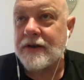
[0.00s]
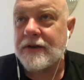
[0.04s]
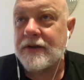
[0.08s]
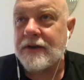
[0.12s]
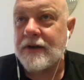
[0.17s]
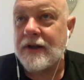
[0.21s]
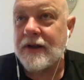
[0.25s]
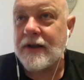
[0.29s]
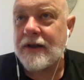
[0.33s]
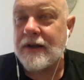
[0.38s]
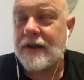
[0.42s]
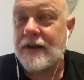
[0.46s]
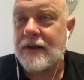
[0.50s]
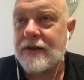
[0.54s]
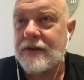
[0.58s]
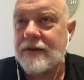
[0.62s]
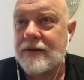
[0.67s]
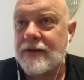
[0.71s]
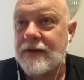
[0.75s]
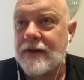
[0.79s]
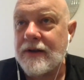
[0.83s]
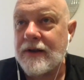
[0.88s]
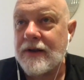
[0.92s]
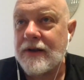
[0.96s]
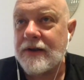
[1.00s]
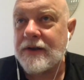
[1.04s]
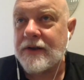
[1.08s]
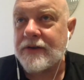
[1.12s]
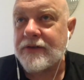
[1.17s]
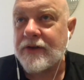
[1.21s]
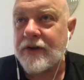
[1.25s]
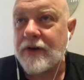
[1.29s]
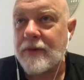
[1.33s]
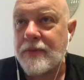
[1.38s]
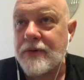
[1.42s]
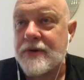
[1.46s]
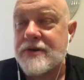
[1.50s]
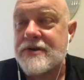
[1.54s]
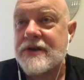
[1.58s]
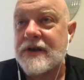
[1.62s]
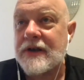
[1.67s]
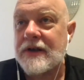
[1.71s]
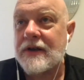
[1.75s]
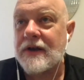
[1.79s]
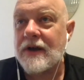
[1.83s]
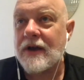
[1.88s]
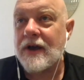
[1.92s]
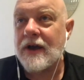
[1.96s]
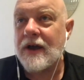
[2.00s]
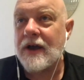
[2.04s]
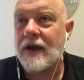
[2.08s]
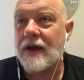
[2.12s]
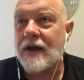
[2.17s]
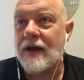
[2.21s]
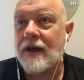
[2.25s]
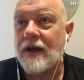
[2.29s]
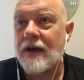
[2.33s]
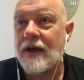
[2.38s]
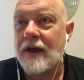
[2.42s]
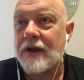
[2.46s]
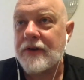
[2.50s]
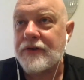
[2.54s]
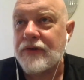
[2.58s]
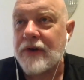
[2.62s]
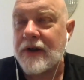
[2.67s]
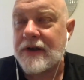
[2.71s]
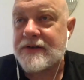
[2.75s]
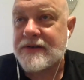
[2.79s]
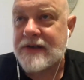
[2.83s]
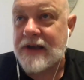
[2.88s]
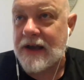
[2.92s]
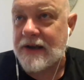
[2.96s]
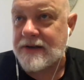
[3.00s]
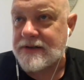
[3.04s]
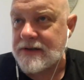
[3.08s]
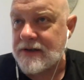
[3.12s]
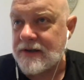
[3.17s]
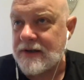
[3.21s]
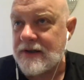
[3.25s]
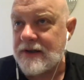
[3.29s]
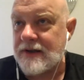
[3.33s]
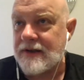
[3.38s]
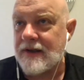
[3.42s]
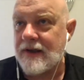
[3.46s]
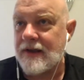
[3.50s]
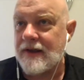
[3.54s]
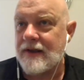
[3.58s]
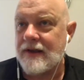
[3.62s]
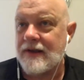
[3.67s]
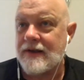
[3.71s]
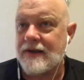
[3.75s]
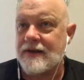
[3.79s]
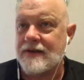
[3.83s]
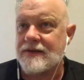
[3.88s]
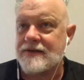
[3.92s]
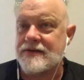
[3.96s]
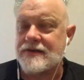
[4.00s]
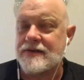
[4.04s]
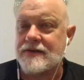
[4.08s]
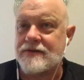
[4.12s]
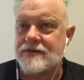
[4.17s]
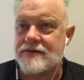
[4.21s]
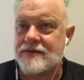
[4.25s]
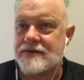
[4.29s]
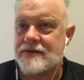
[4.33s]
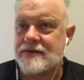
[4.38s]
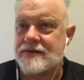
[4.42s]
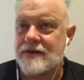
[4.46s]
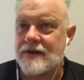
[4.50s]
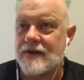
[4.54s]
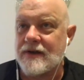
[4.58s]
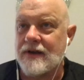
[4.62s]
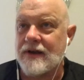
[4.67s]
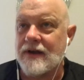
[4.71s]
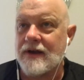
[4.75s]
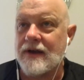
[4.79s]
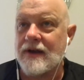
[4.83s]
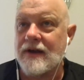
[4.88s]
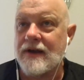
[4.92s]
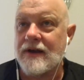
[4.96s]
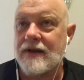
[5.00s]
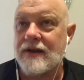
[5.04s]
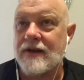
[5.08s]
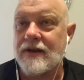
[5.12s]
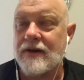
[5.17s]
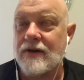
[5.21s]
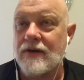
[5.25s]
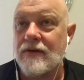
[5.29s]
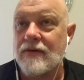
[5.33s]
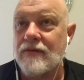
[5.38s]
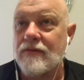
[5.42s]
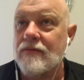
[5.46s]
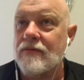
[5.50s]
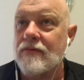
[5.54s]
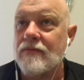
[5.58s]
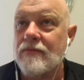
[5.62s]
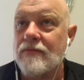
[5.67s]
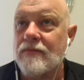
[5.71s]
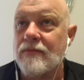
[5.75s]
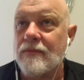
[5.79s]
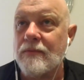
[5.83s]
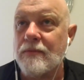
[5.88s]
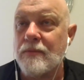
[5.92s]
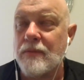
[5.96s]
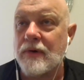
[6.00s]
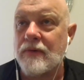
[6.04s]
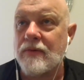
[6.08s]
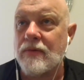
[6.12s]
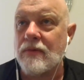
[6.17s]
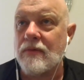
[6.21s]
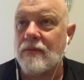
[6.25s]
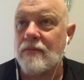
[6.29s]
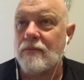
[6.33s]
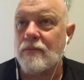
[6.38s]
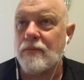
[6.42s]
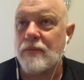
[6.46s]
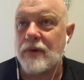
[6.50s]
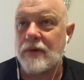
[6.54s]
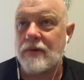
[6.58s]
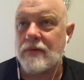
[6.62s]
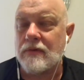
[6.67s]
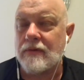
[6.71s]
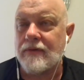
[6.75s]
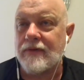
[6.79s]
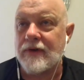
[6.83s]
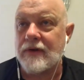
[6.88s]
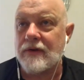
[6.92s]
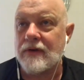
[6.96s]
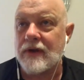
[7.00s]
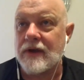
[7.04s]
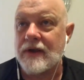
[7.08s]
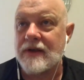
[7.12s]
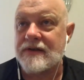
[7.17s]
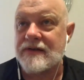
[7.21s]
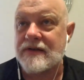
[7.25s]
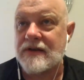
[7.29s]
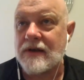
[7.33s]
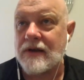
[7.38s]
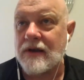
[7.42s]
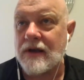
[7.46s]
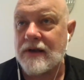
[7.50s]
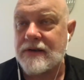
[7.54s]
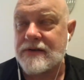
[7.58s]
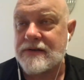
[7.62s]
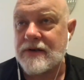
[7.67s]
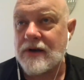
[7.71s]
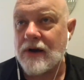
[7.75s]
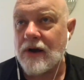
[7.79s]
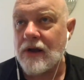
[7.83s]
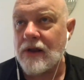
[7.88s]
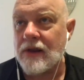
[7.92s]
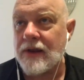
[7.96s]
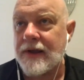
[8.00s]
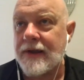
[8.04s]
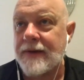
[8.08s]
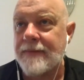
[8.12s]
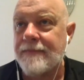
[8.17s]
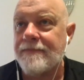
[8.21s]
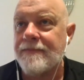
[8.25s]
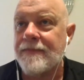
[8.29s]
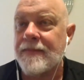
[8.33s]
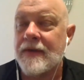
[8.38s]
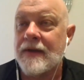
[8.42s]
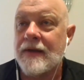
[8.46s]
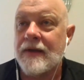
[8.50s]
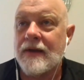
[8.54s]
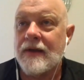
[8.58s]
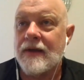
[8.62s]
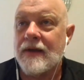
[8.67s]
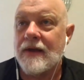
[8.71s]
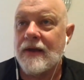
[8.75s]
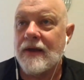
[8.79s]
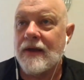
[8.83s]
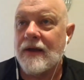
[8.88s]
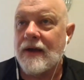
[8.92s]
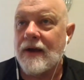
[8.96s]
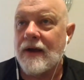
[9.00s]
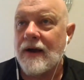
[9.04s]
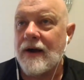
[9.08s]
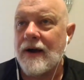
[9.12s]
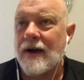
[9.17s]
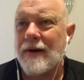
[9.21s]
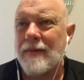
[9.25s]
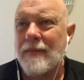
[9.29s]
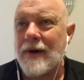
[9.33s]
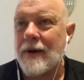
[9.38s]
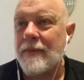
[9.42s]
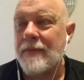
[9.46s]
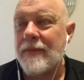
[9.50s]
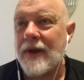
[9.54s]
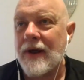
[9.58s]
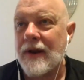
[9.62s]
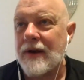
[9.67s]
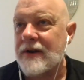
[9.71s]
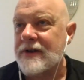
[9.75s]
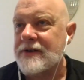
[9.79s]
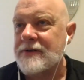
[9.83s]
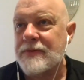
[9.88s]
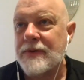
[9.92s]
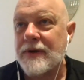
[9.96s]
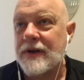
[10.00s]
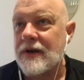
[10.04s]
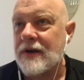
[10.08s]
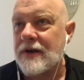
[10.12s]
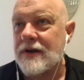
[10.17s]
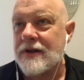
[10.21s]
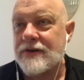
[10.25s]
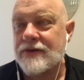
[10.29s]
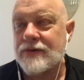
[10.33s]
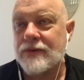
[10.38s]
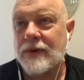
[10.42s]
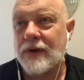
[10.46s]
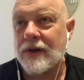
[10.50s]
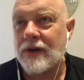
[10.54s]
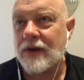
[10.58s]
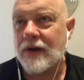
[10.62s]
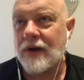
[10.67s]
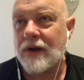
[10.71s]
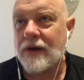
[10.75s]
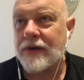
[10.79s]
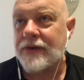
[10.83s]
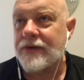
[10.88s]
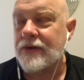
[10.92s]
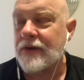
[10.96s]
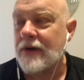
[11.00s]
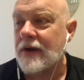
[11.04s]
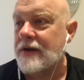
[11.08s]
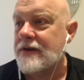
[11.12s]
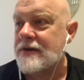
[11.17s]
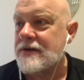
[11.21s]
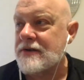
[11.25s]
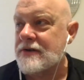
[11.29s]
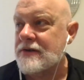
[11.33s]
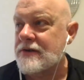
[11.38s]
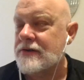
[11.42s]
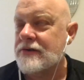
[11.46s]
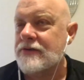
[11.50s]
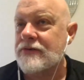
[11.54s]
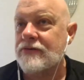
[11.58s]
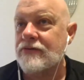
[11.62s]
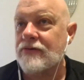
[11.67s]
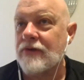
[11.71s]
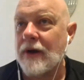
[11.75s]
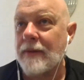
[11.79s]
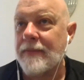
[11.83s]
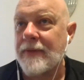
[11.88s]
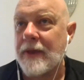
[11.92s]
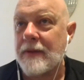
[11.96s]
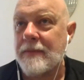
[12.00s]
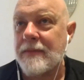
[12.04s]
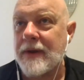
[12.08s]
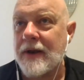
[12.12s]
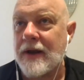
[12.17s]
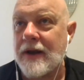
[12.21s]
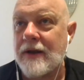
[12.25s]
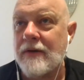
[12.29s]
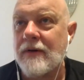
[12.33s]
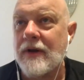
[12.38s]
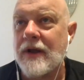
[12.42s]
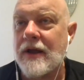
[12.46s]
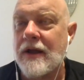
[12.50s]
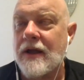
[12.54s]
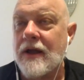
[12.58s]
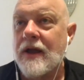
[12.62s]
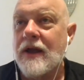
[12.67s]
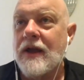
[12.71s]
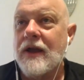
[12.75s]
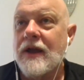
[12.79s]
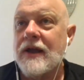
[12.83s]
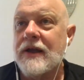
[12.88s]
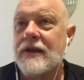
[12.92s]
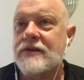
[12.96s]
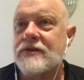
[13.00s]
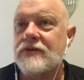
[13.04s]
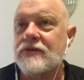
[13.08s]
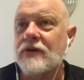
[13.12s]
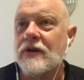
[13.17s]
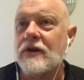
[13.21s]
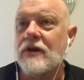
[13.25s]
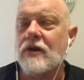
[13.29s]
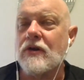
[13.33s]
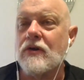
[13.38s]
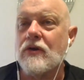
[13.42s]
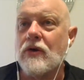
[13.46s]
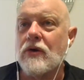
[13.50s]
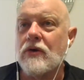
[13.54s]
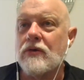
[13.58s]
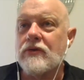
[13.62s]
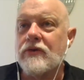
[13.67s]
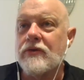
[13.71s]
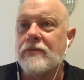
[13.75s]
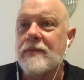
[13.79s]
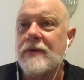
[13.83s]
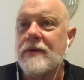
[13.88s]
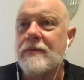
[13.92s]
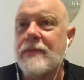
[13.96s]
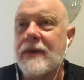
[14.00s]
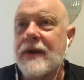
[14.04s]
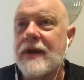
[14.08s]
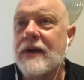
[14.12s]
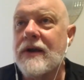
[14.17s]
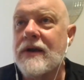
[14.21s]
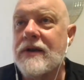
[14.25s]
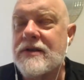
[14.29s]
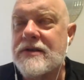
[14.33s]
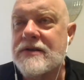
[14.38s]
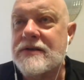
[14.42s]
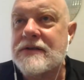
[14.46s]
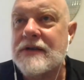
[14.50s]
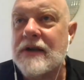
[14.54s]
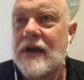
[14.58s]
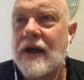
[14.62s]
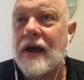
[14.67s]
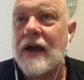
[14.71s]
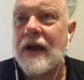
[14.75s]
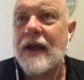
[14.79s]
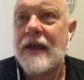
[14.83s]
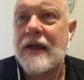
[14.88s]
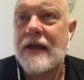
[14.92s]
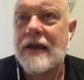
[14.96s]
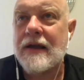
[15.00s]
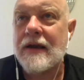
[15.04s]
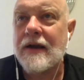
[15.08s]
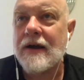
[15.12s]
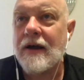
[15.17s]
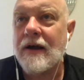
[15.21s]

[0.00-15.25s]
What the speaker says: He doesn't appreciate a transaction. He considers book reviewing his calling. I'm not explaining this well at all, so I should just drop that. But anyway, it struck a chord with me because I